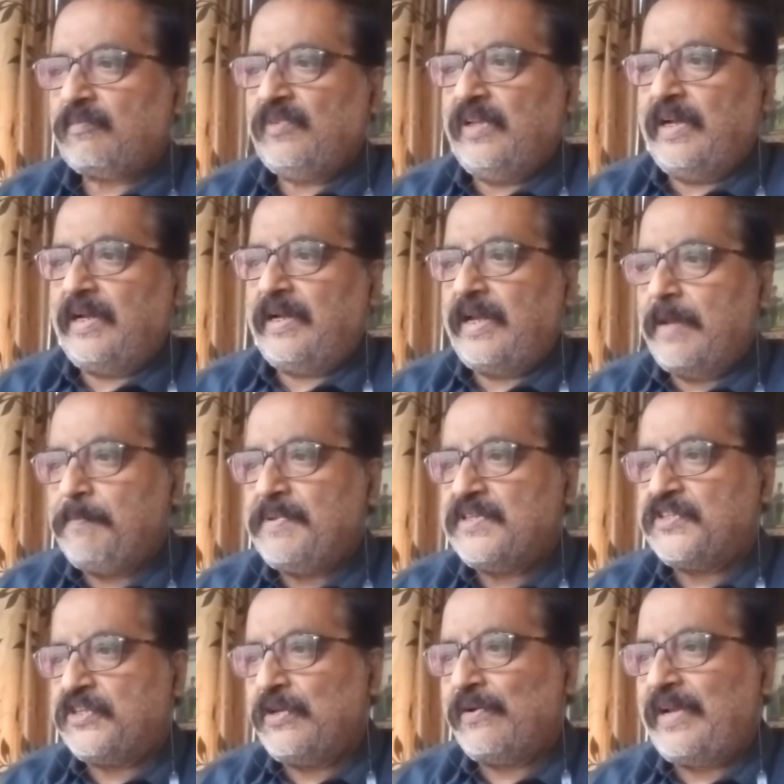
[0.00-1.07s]

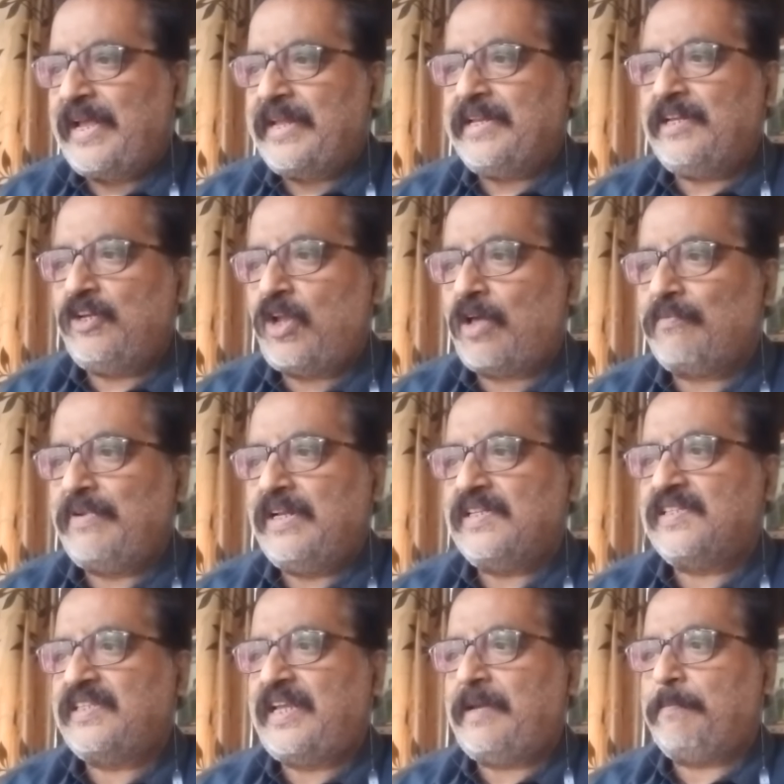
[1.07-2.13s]
epistolary novels
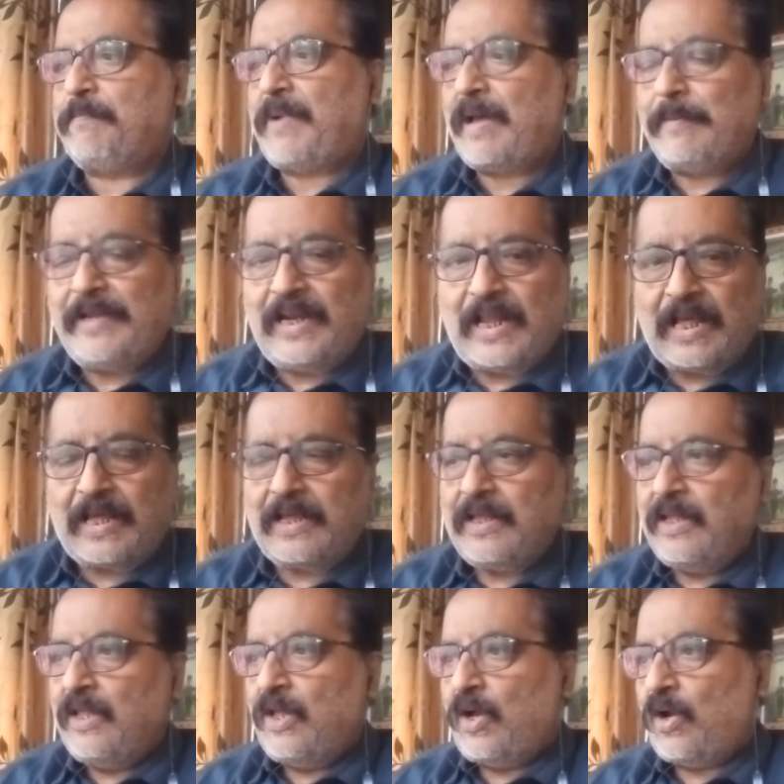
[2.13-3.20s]
Pamela
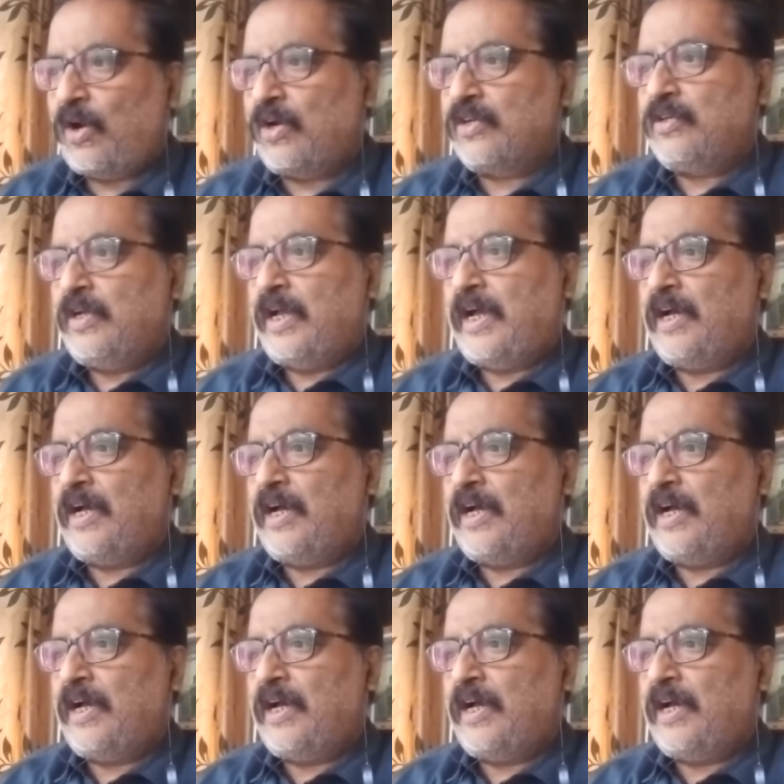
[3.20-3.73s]
or